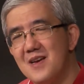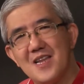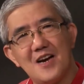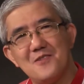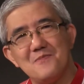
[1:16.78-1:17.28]

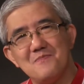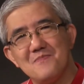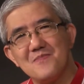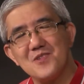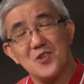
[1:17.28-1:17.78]
Now,
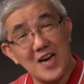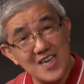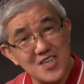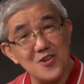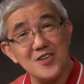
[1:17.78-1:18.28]
try
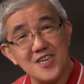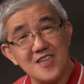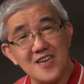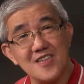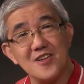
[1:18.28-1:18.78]

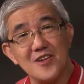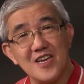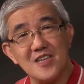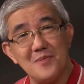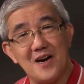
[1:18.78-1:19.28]
searching the
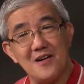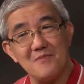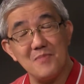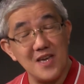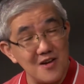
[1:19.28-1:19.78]
internet
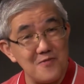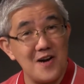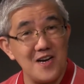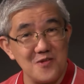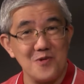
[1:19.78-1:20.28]
about being a
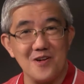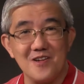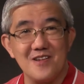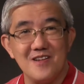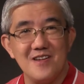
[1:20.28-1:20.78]
follower,
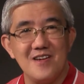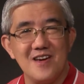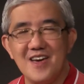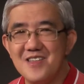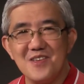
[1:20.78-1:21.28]

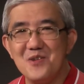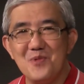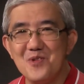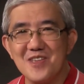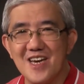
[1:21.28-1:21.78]
and you
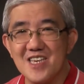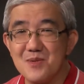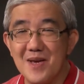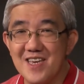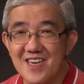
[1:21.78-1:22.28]
won't get as
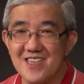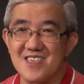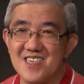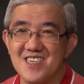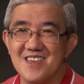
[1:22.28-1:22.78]
many
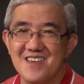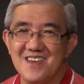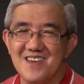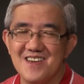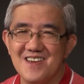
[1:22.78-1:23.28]
hits.
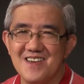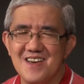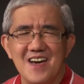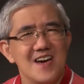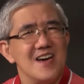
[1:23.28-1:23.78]

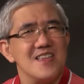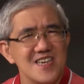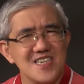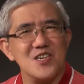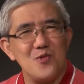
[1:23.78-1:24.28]

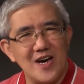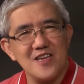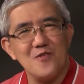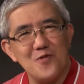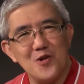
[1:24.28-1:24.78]
This is quite
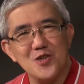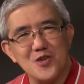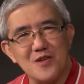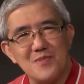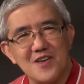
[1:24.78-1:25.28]

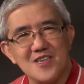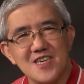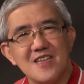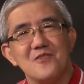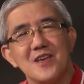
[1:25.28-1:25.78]
unfortunate because
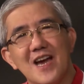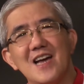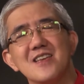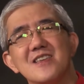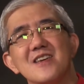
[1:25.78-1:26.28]
in
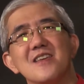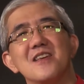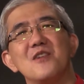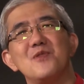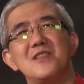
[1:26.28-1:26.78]
reality,
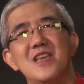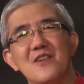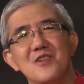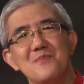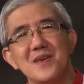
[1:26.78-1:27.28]
there will
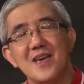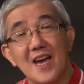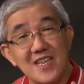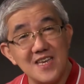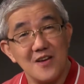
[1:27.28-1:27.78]
never be
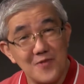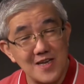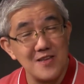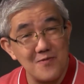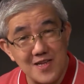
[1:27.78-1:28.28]
any
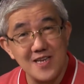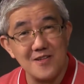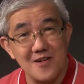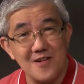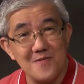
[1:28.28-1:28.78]
effective
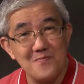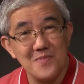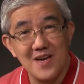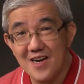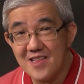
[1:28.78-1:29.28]
leader
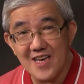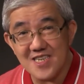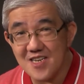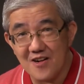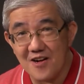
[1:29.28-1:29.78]
unless
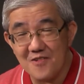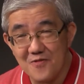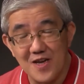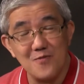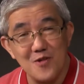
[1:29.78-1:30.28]
there are
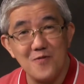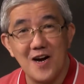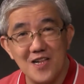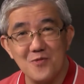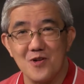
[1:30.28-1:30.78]
faithful
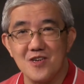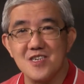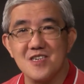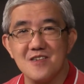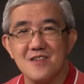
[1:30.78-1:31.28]

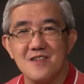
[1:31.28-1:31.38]
followers.